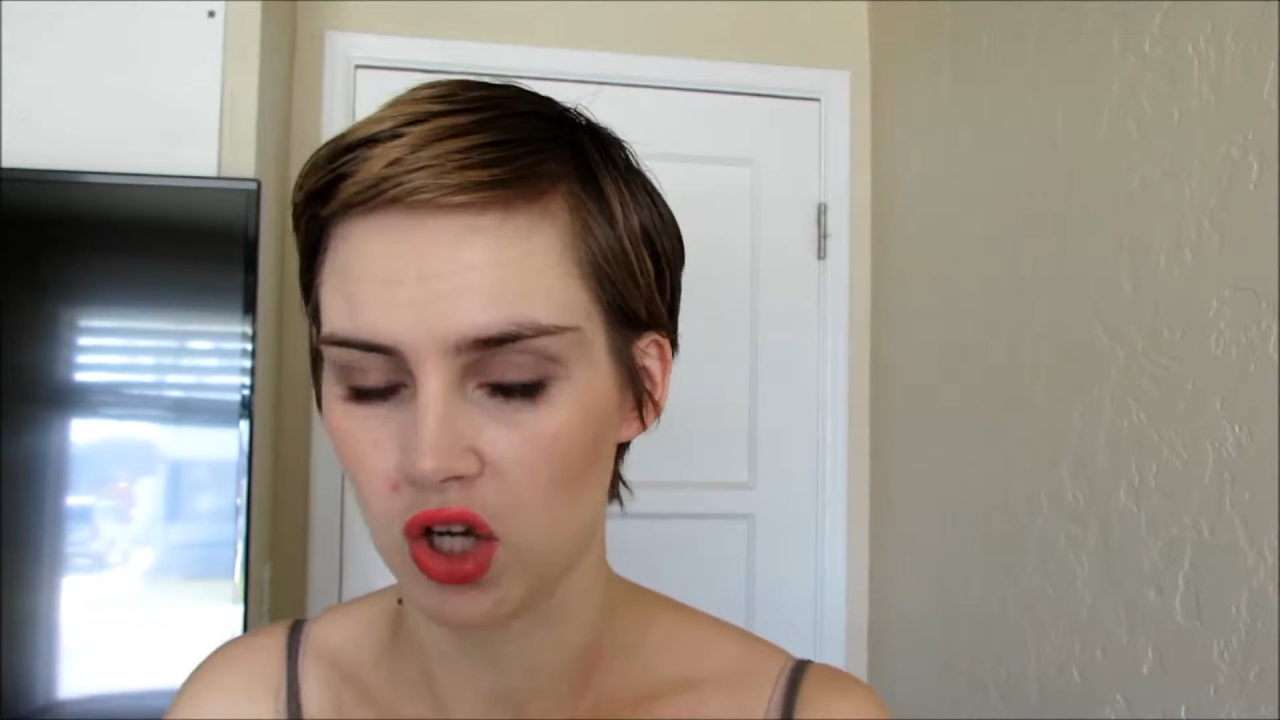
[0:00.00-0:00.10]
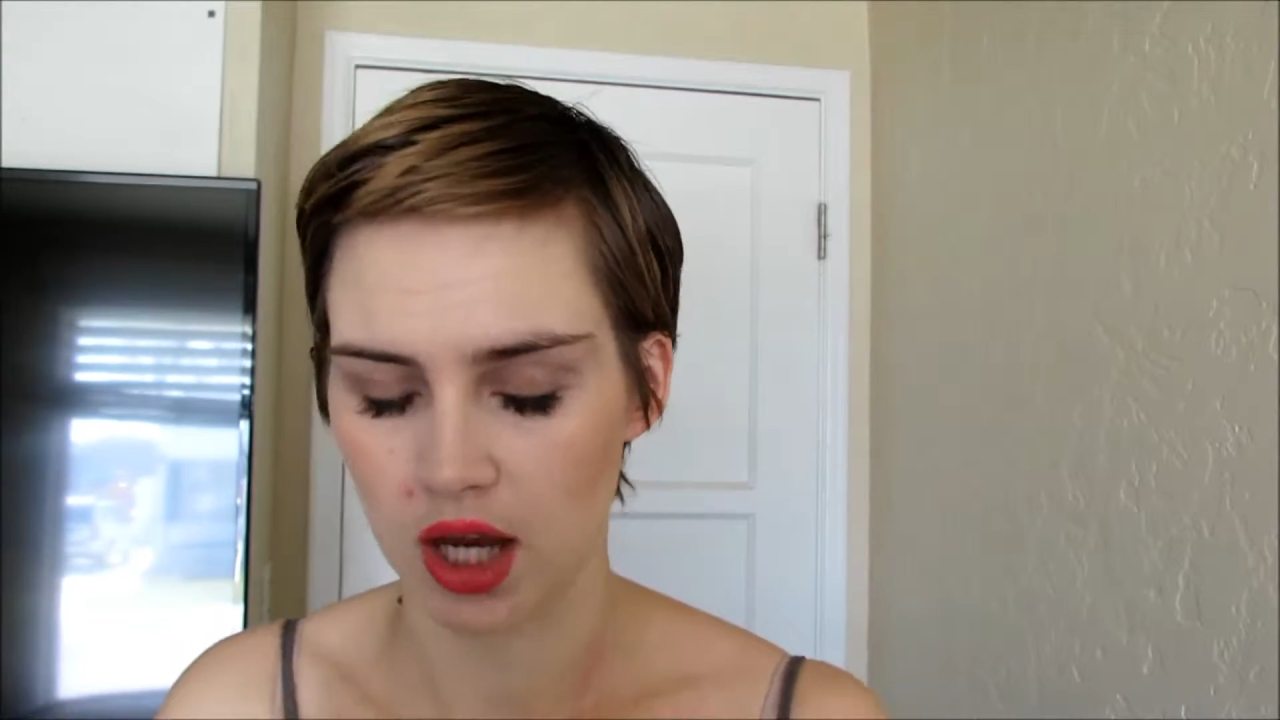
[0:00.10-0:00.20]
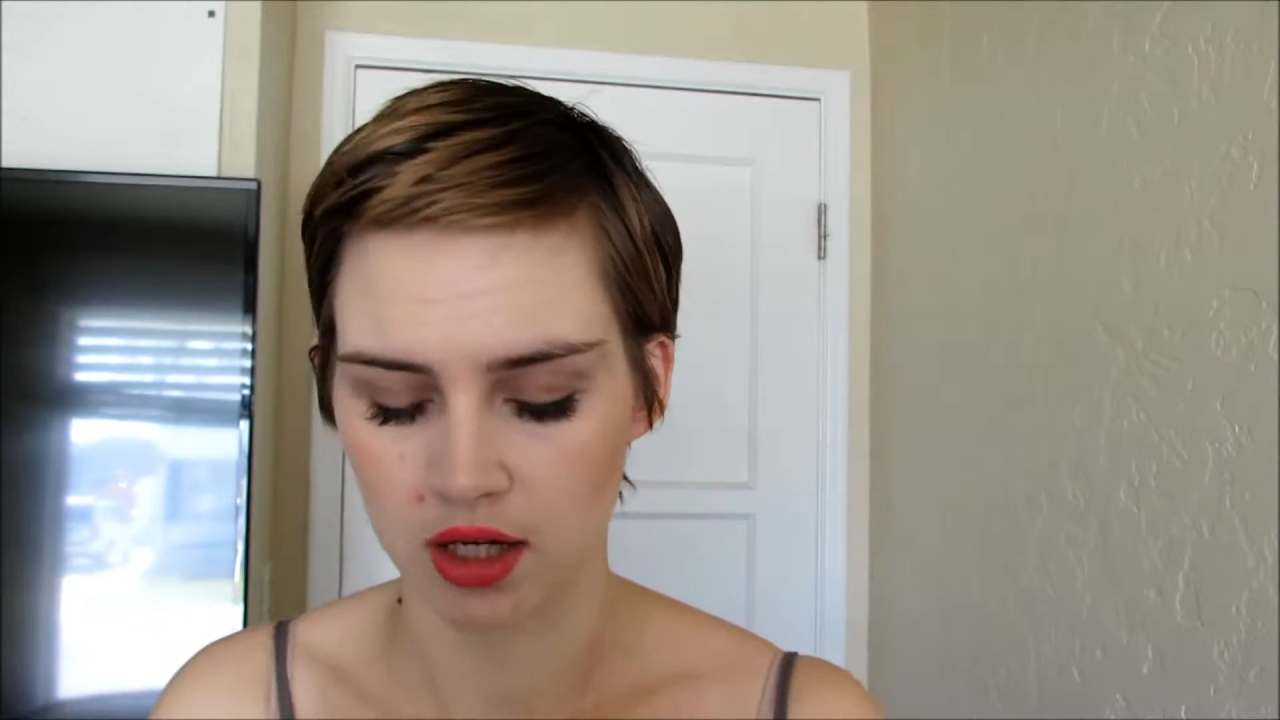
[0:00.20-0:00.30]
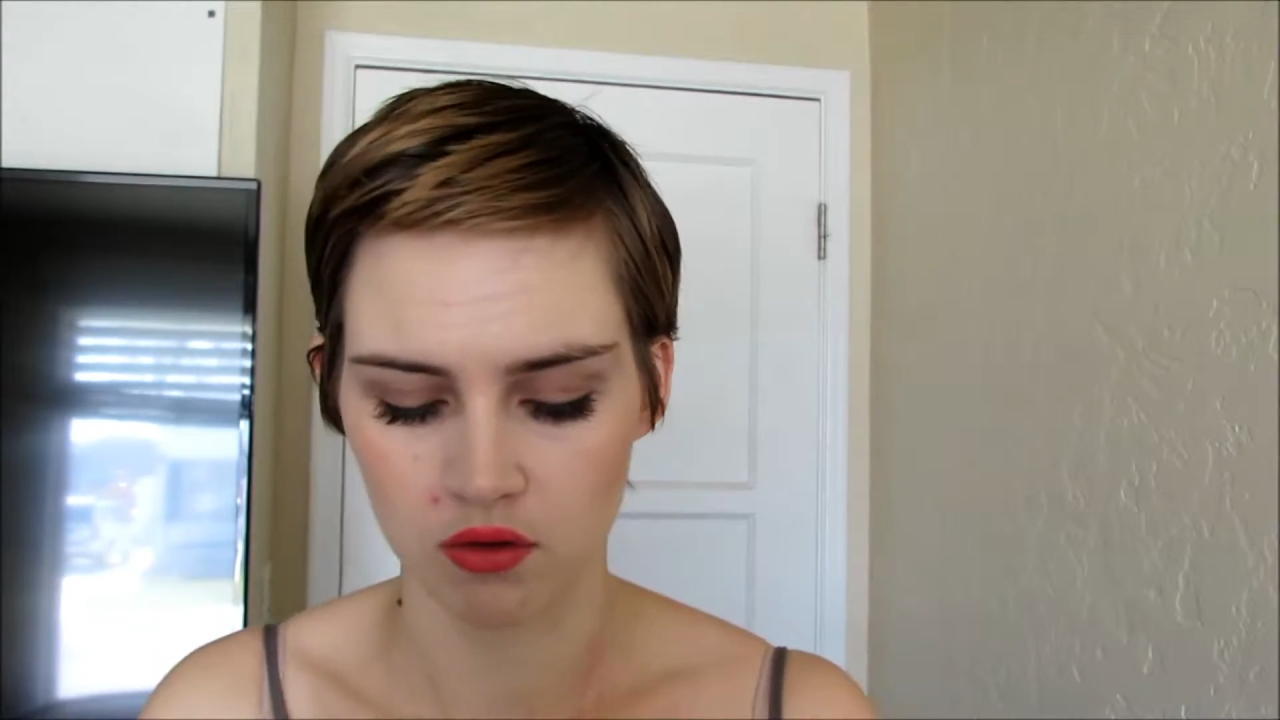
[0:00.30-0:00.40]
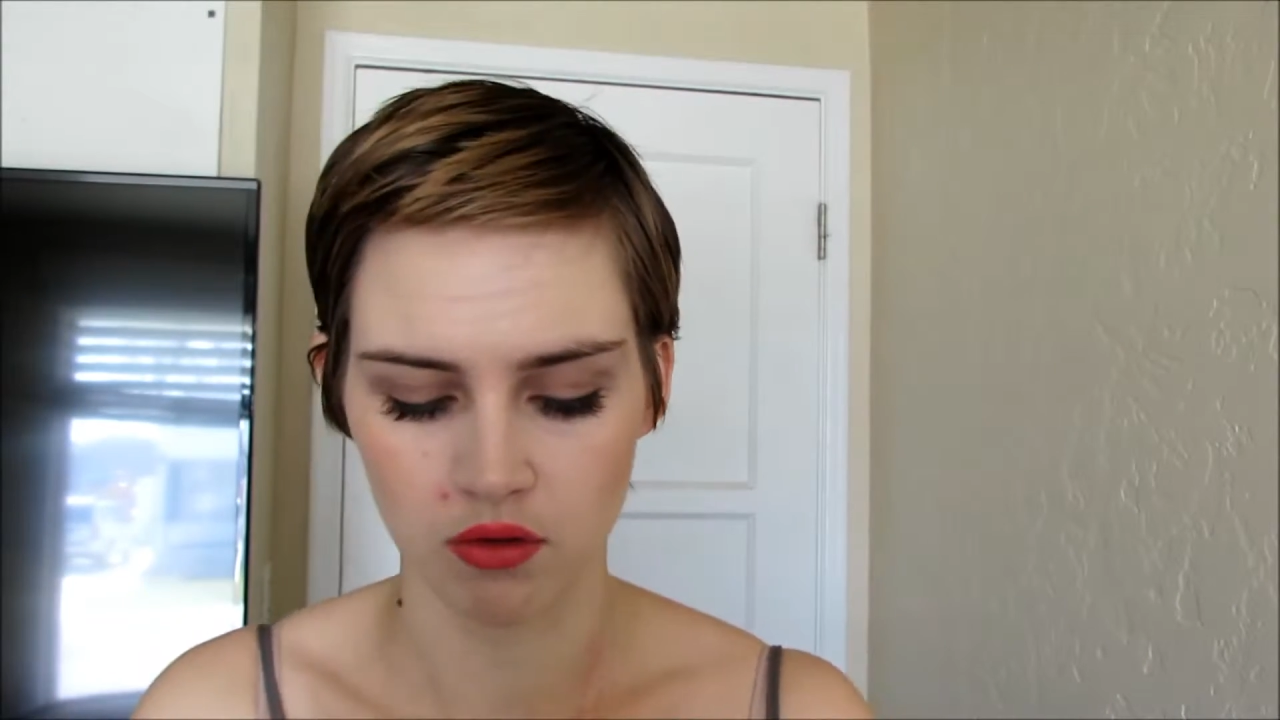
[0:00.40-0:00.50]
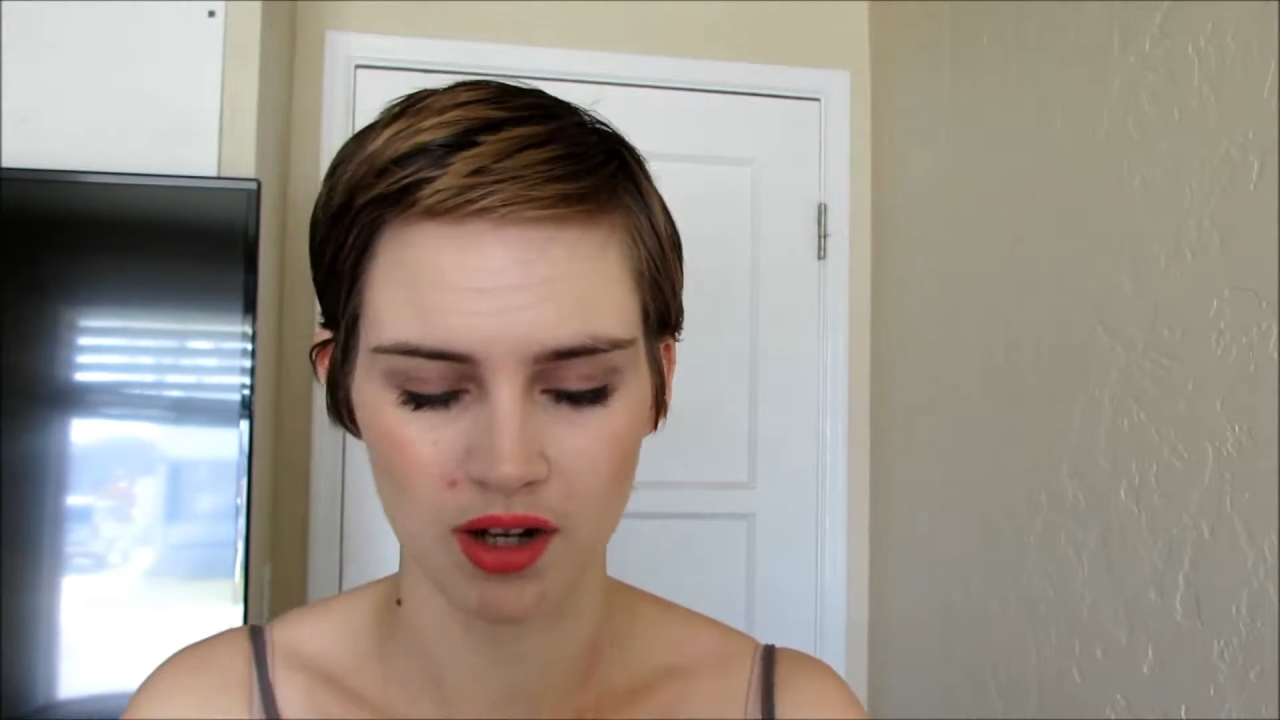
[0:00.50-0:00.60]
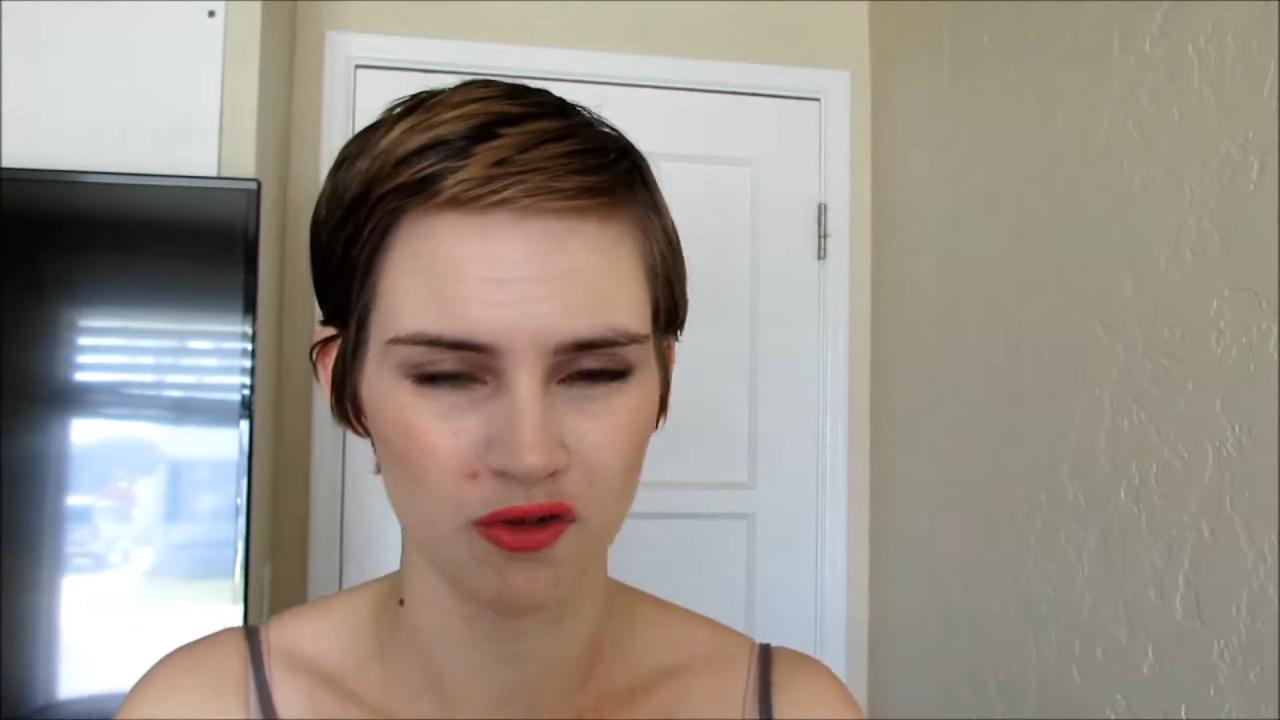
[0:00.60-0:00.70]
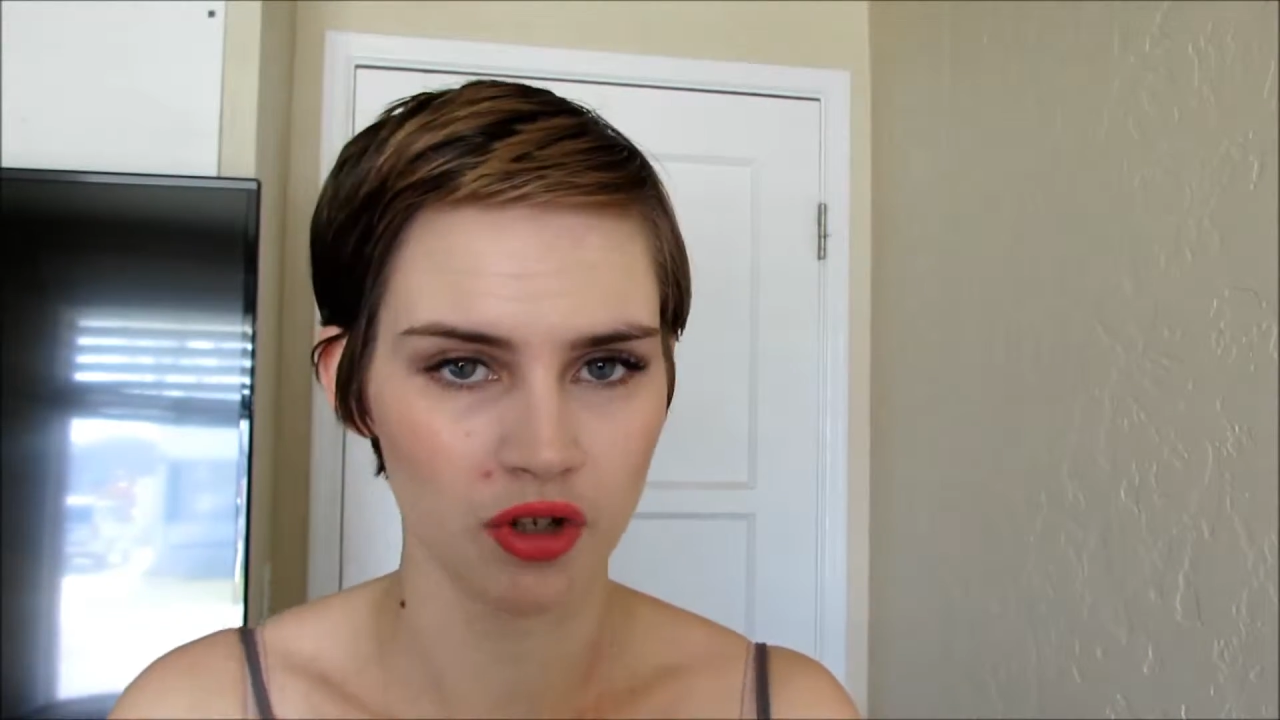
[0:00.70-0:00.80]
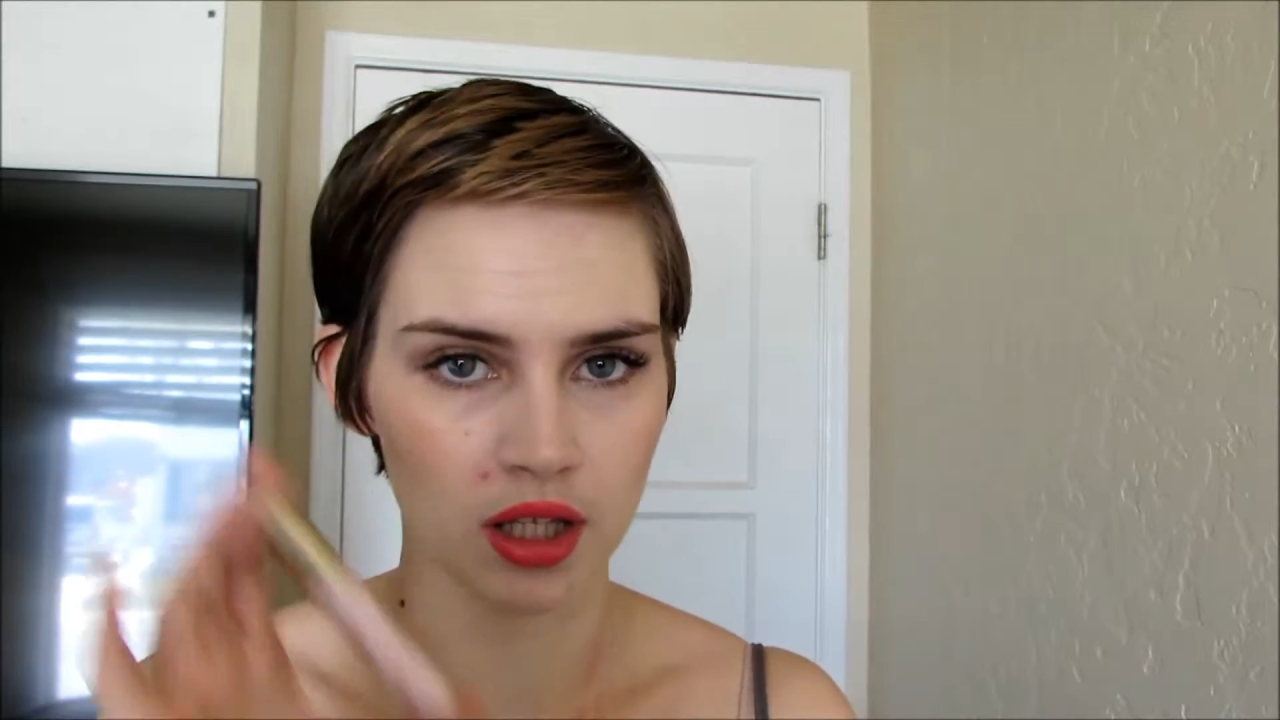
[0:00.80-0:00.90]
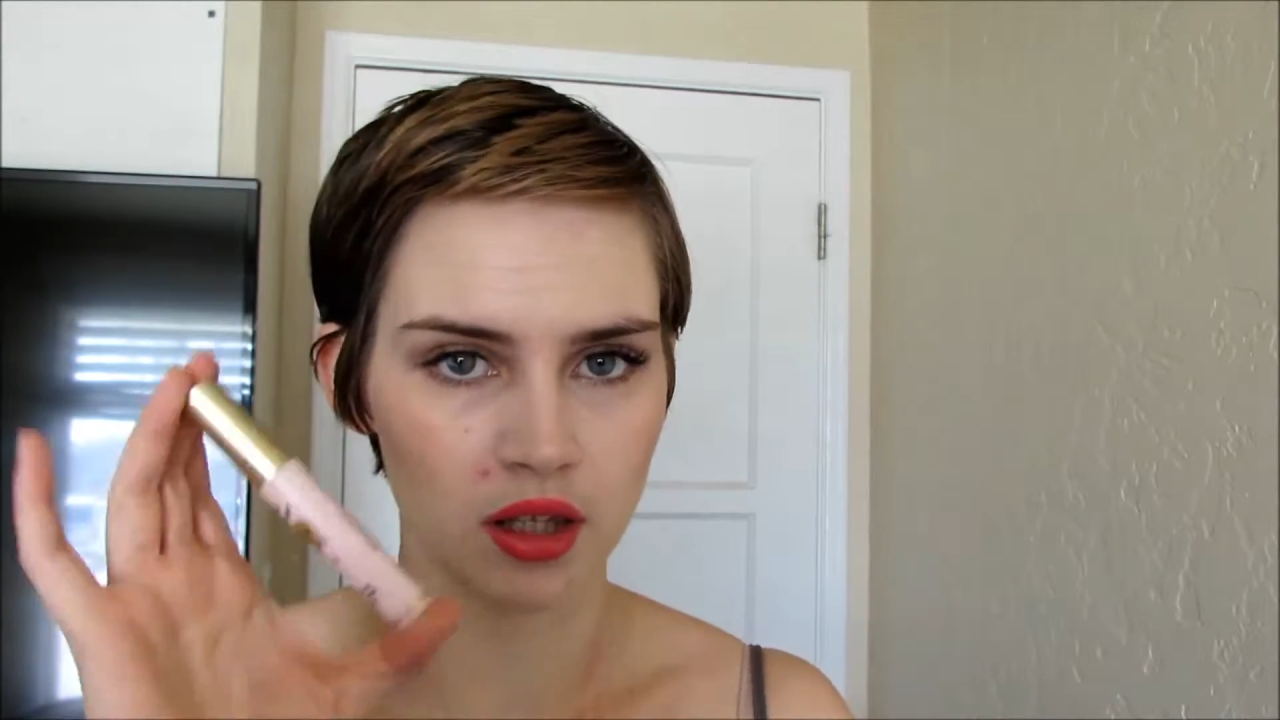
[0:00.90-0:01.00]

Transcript: I don't really